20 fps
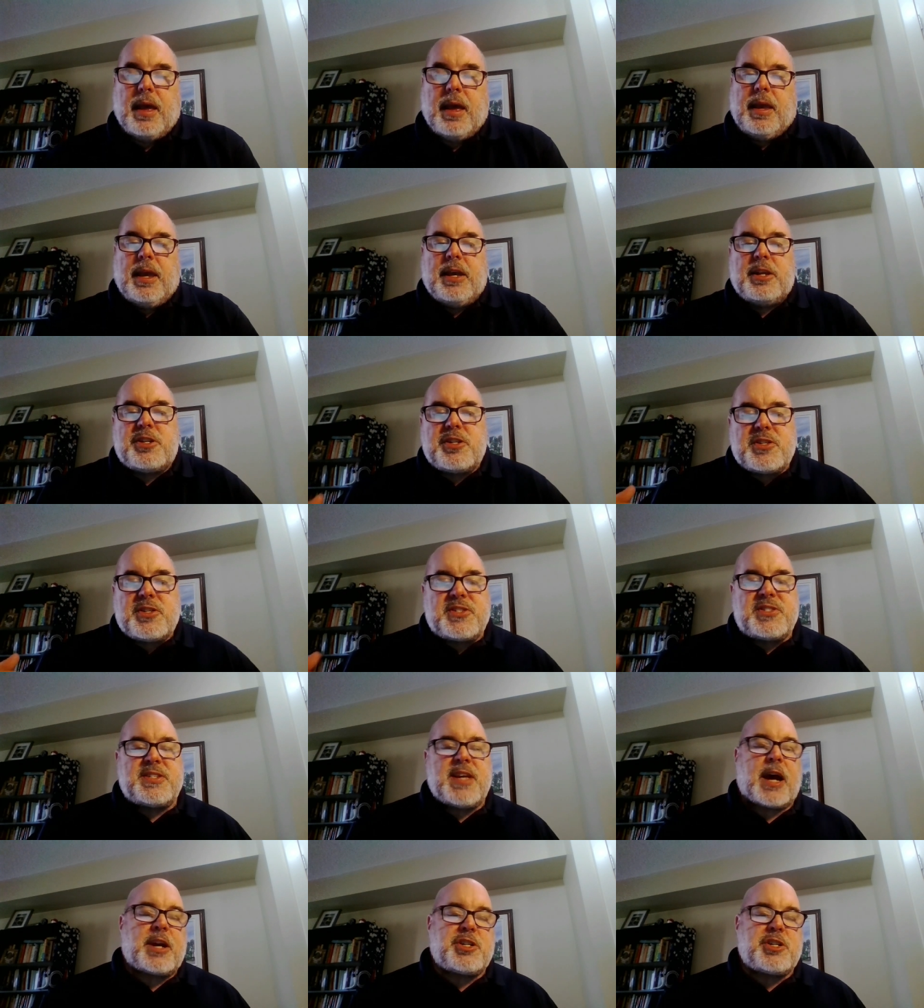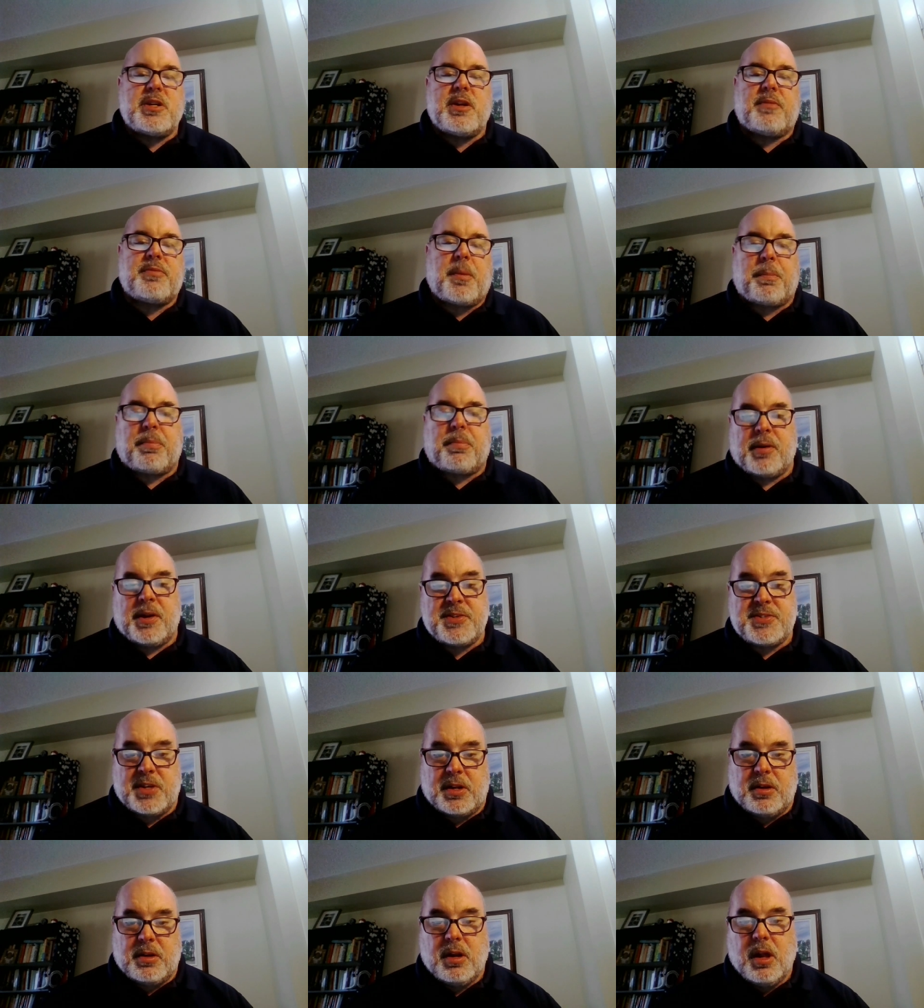Each section of the
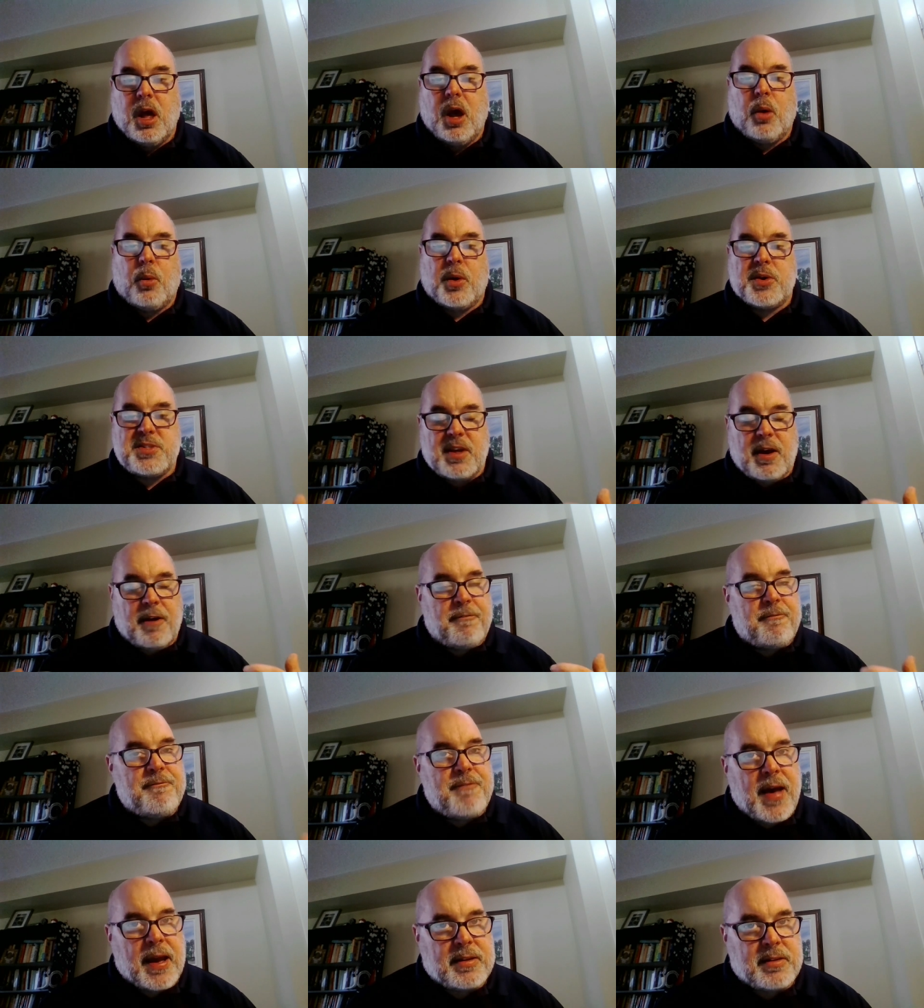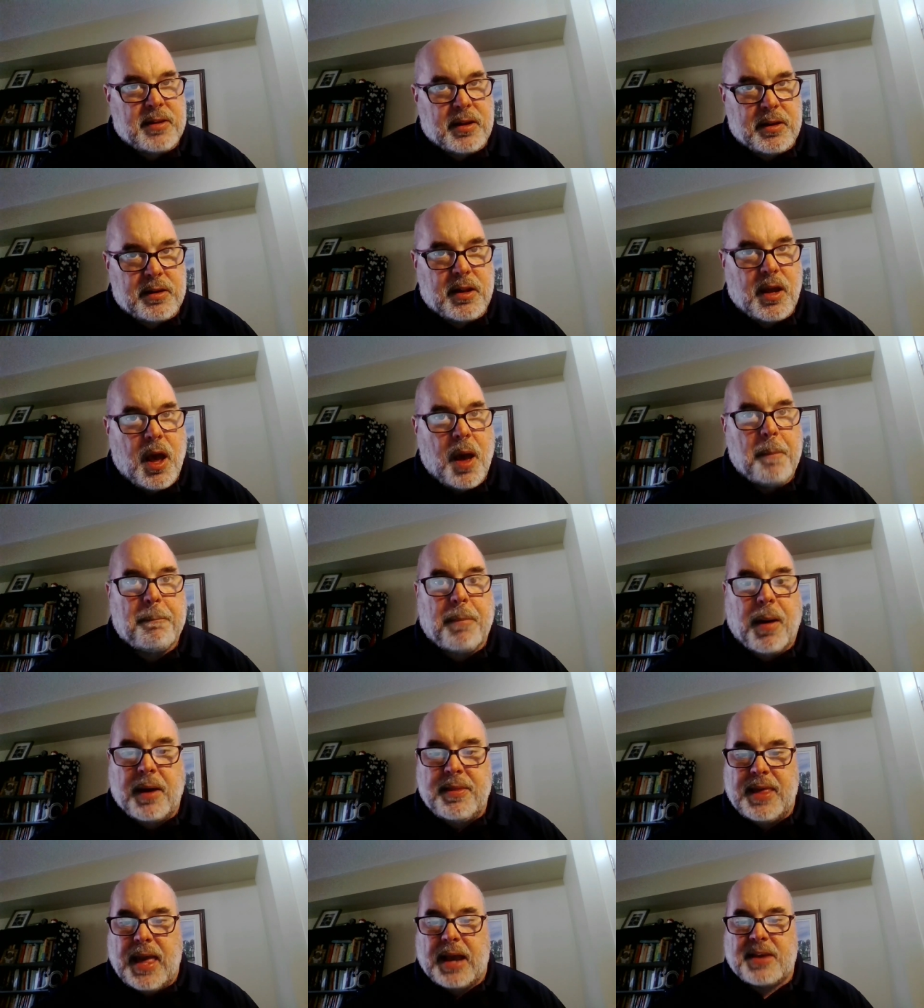prison was affected
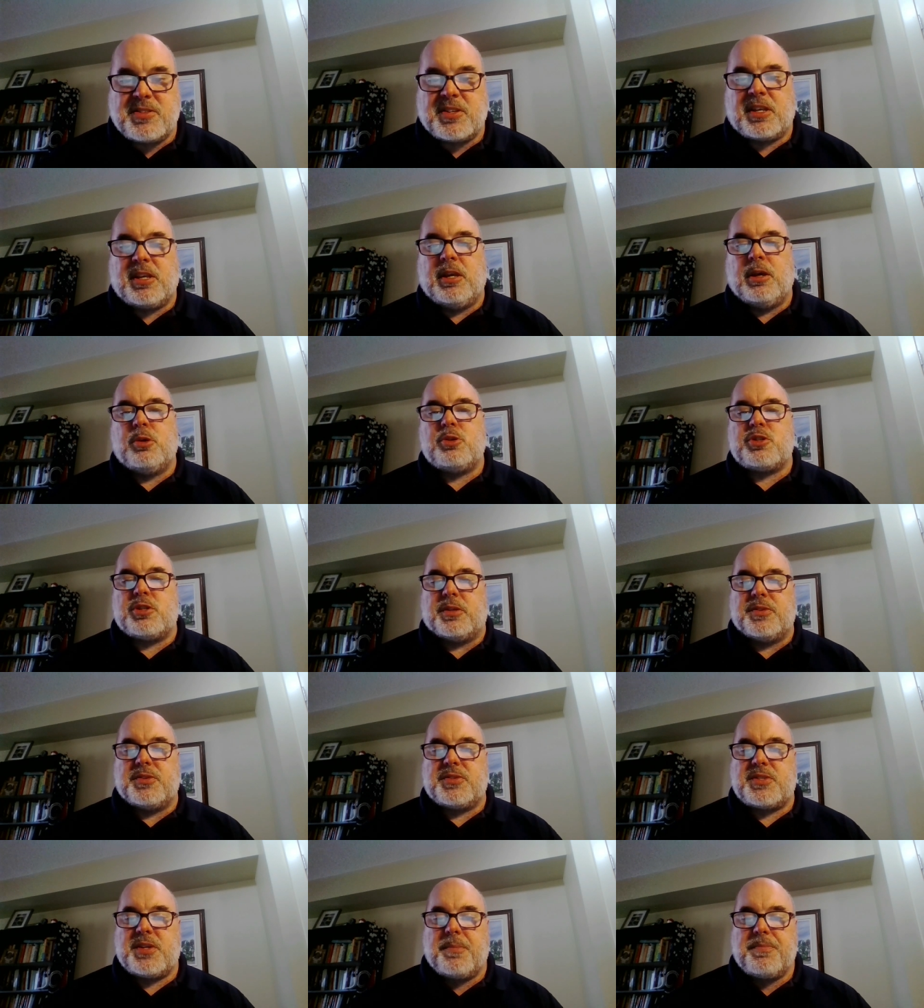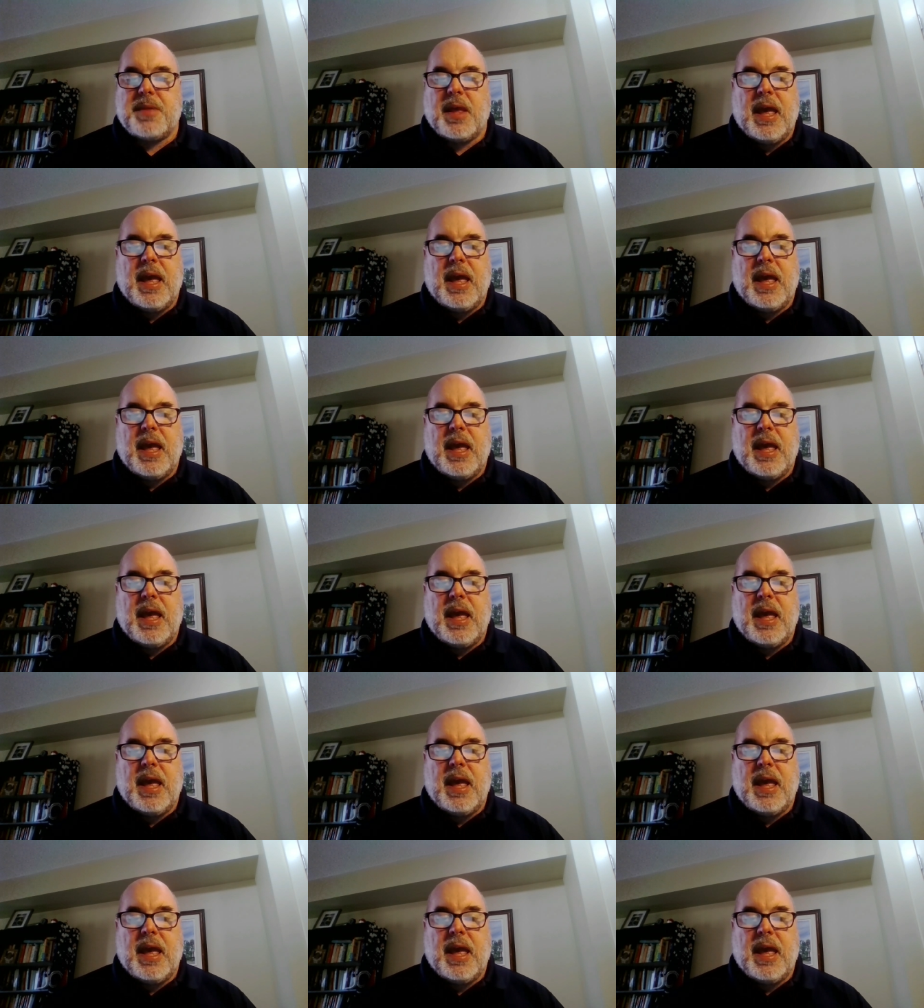by the executions,